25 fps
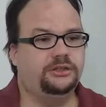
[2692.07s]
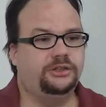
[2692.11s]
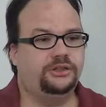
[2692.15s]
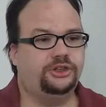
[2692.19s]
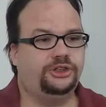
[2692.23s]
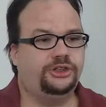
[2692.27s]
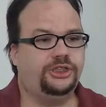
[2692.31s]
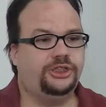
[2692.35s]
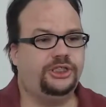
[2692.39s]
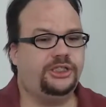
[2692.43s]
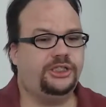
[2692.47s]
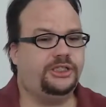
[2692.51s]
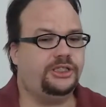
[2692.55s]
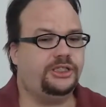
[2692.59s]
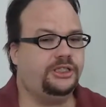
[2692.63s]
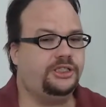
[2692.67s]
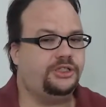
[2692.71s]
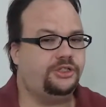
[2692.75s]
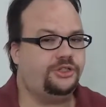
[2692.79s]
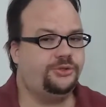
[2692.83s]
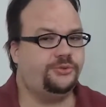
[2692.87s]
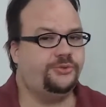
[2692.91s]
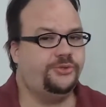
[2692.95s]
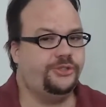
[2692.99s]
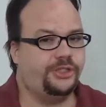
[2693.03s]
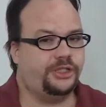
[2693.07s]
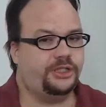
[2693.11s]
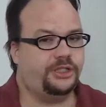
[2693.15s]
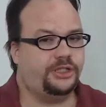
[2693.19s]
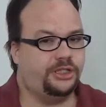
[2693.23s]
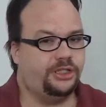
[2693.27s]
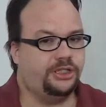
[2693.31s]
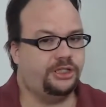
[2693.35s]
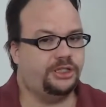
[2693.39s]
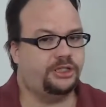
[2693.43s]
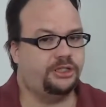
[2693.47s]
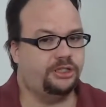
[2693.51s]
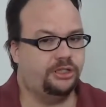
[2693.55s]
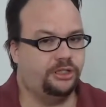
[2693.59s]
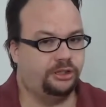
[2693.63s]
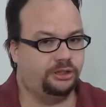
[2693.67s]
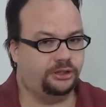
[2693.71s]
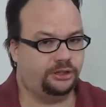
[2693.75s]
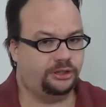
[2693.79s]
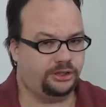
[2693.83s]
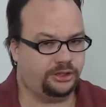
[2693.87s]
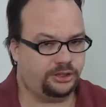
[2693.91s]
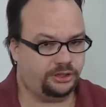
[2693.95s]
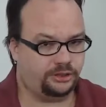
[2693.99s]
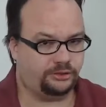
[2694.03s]
she didn't do anything
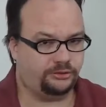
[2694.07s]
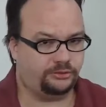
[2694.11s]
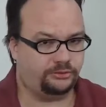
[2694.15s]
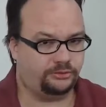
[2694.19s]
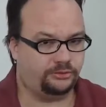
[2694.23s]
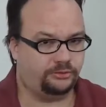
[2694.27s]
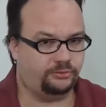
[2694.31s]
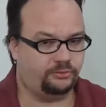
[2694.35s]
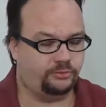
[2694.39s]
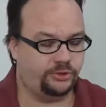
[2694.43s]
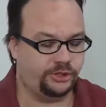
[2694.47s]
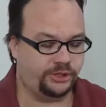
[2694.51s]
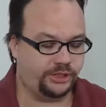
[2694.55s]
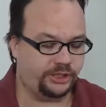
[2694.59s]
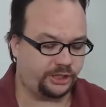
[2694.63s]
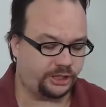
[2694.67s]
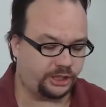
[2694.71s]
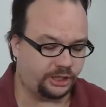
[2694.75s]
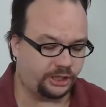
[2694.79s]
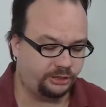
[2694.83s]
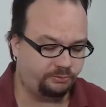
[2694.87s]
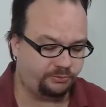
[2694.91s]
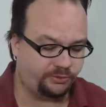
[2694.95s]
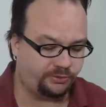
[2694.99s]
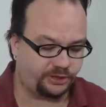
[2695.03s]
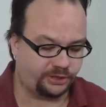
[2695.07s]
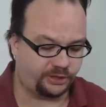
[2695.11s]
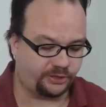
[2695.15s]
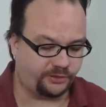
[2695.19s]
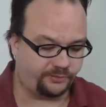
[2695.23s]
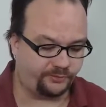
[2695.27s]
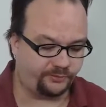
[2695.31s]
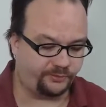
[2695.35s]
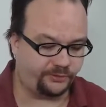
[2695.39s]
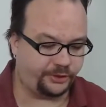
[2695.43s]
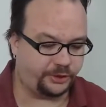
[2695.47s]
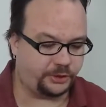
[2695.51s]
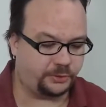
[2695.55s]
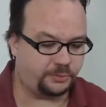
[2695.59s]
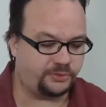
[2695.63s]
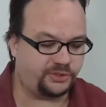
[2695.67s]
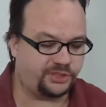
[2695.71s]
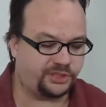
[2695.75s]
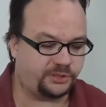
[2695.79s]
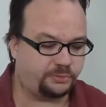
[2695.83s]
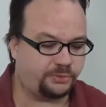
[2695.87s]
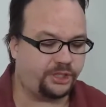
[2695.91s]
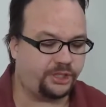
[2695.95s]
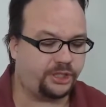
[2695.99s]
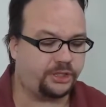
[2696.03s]
illegal when it comes to the freedom of
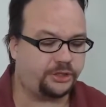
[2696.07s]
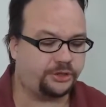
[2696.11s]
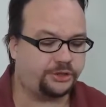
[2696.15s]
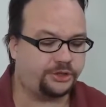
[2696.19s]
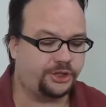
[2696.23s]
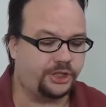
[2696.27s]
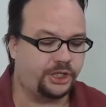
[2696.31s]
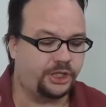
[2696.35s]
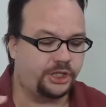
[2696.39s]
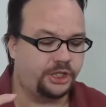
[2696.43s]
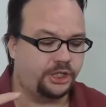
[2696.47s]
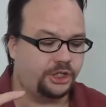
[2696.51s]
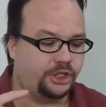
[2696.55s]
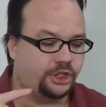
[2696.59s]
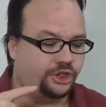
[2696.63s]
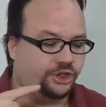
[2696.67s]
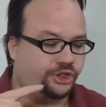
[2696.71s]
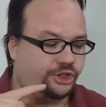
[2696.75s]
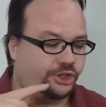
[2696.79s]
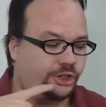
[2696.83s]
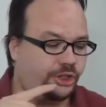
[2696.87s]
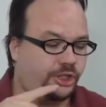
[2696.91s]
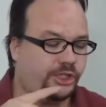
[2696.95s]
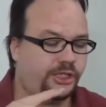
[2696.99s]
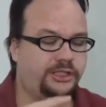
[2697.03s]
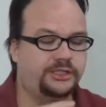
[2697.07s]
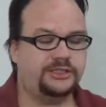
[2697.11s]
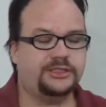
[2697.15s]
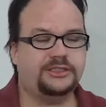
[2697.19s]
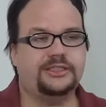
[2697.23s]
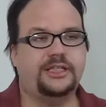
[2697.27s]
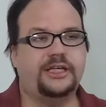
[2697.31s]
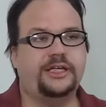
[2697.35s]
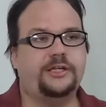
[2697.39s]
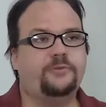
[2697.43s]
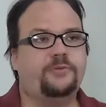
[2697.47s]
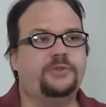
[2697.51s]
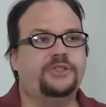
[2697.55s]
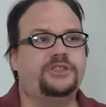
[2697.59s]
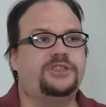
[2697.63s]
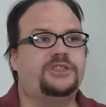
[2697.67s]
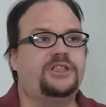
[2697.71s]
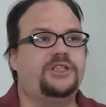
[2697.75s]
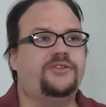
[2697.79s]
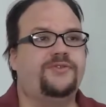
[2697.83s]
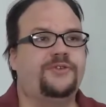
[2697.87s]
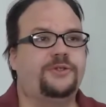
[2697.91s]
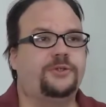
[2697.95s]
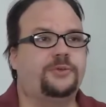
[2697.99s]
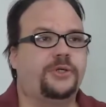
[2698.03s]
speech. It's like what
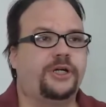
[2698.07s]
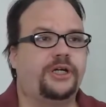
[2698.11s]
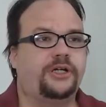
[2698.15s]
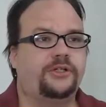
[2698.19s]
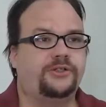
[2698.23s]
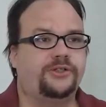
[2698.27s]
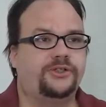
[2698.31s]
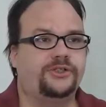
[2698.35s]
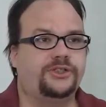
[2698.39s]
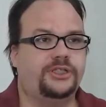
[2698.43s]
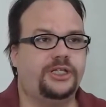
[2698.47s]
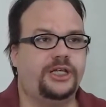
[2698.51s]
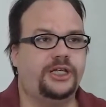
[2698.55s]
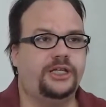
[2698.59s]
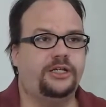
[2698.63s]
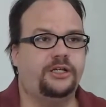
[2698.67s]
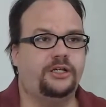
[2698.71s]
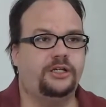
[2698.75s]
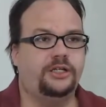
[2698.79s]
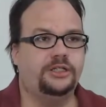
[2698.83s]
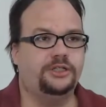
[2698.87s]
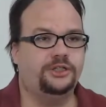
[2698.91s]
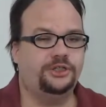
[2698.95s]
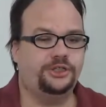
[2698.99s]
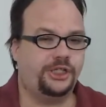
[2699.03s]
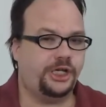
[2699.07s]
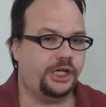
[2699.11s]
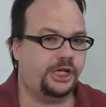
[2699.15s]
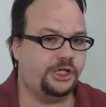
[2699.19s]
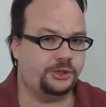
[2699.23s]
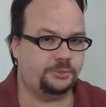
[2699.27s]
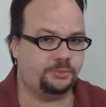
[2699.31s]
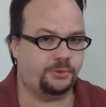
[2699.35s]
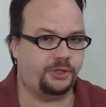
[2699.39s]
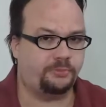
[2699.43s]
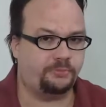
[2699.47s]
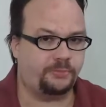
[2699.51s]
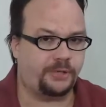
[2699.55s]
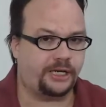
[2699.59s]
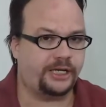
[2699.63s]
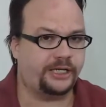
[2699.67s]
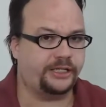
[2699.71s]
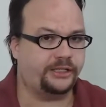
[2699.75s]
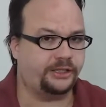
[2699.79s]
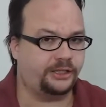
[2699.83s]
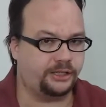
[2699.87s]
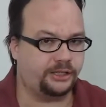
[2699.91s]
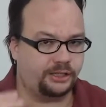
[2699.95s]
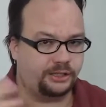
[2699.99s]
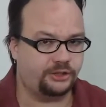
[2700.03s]
Steven Crowder said on Change My
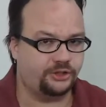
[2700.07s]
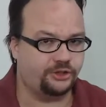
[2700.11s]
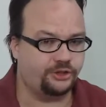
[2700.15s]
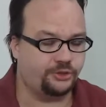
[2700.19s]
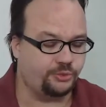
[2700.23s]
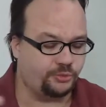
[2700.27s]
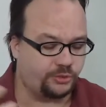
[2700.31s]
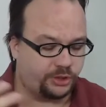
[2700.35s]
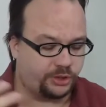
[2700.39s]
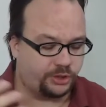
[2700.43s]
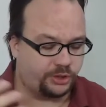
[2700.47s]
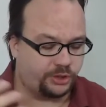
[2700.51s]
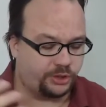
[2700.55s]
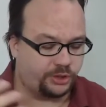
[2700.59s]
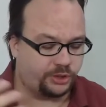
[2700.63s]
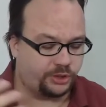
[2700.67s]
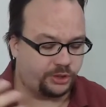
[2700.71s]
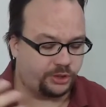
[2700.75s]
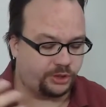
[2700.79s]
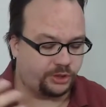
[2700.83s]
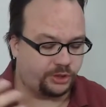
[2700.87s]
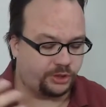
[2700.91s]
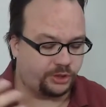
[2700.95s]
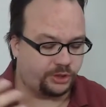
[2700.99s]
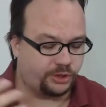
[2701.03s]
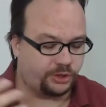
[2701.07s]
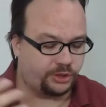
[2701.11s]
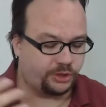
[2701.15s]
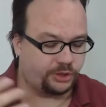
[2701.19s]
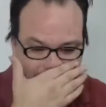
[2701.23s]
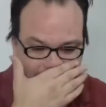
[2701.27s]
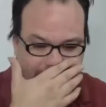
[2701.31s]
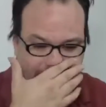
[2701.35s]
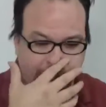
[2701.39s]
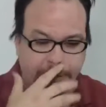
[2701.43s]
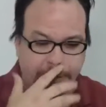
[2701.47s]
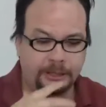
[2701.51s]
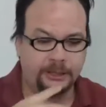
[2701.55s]
Mind, the new one that came out.